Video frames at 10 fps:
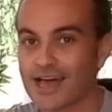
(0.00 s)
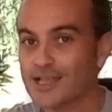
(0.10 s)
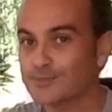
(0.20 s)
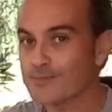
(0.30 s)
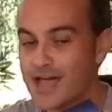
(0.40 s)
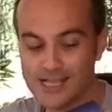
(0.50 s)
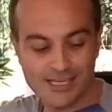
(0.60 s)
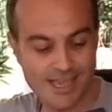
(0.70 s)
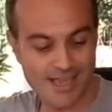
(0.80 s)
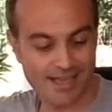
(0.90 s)
as
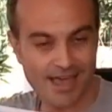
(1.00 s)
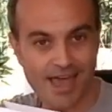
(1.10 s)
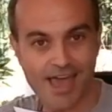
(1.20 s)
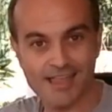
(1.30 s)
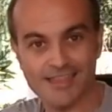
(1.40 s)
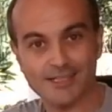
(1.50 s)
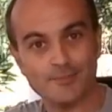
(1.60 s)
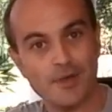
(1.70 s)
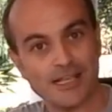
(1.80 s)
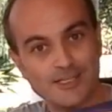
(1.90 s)
magic and
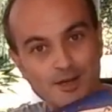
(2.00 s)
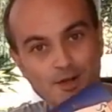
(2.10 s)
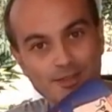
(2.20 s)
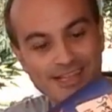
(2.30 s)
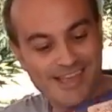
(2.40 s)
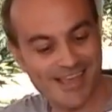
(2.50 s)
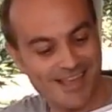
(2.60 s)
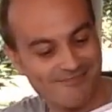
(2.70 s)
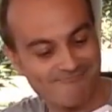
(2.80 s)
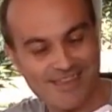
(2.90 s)
as magically
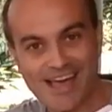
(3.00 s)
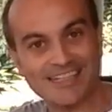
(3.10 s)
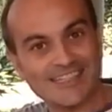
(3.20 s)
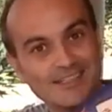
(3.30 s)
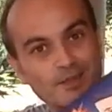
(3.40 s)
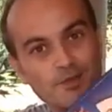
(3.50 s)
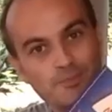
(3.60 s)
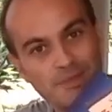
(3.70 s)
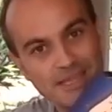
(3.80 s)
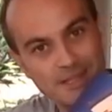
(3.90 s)
as it
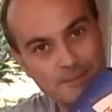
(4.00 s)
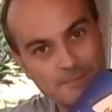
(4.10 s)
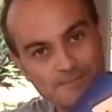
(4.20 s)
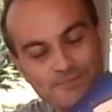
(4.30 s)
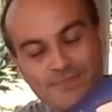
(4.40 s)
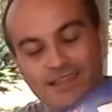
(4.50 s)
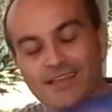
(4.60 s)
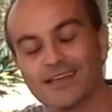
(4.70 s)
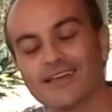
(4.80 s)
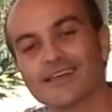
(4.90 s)
could be.
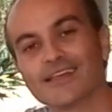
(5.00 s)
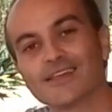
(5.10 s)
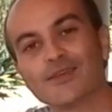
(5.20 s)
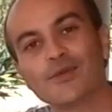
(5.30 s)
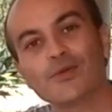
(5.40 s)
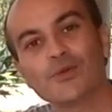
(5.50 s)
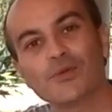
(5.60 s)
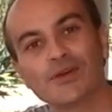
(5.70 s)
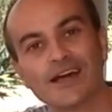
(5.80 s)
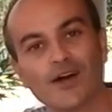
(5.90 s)

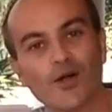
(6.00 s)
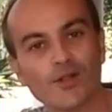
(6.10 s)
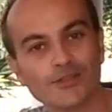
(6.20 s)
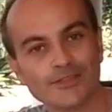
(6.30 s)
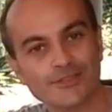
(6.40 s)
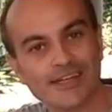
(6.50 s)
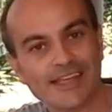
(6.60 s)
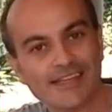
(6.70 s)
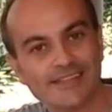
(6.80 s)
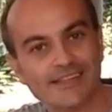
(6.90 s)
You also
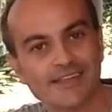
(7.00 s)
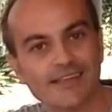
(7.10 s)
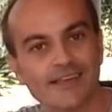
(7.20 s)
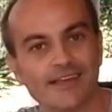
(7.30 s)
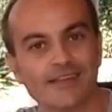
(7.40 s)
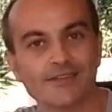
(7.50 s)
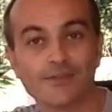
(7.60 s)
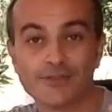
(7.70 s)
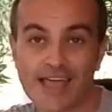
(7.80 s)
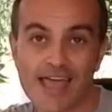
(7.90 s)
need
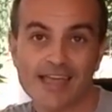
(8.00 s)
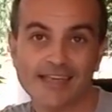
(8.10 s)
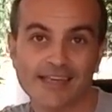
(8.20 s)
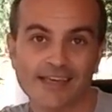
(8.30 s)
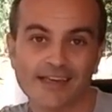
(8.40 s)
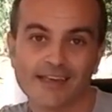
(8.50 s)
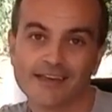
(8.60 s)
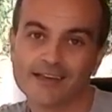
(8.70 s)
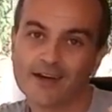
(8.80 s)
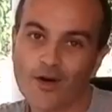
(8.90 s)
to take
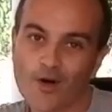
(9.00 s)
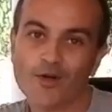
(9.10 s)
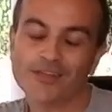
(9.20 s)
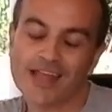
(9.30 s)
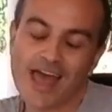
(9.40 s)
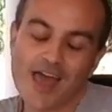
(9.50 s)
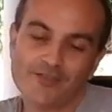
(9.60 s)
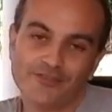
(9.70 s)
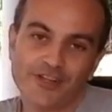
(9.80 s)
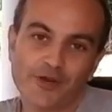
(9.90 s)
on
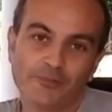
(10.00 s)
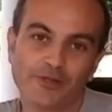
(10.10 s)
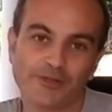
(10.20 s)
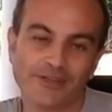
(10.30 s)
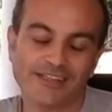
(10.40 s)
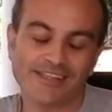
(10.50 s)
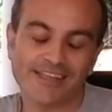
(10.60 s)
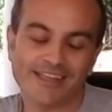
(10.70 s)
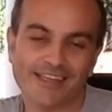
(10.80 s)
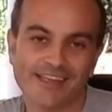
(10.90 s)
every
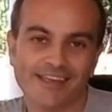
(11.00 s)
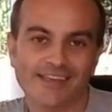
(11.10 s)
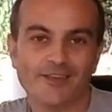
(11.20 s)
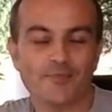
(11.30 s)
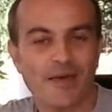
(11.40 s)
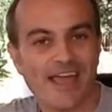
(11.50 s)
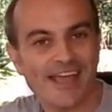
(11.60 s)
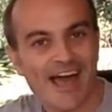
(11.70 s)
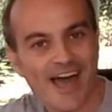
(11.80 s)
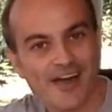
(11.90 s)
opportunity you may
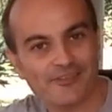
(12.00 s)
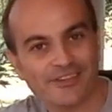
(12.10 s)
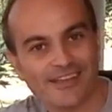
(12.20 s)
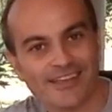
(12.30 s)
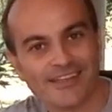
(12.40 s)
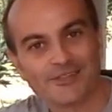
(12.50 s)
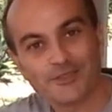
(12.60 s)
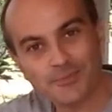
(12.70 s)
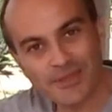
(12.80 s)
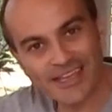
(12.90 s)
have to
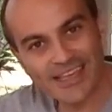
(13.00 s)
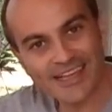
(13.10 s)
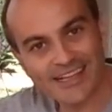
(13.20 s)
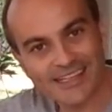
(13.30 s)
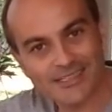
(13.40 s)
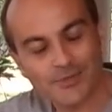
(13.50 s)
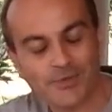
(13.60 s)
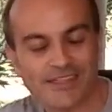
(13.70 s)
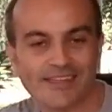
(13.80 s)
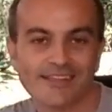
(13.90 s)
speak English
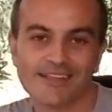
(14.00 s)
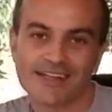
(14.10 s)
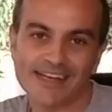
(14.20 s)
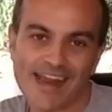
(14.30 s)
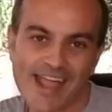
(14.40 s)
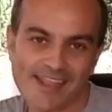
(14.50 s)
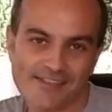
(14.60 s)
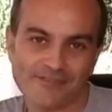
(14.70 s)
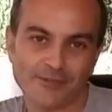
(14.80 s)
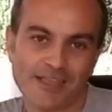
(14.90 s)
with
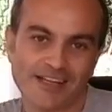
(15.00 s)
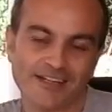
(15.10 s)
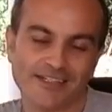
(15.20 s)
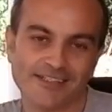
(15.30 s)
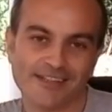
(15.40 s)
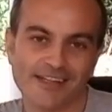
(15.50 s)
native speakers